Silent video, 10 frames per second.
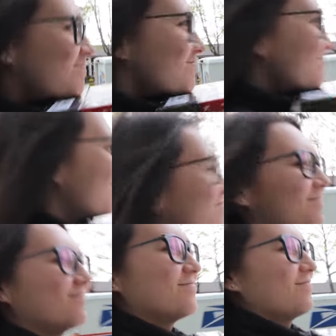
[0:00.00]
okay, this place
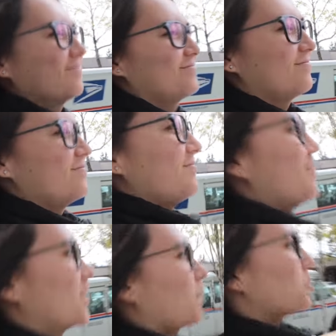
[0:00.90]
is called
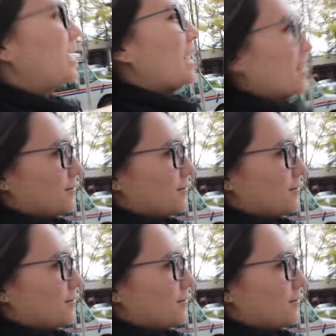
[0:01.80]
Chabarina.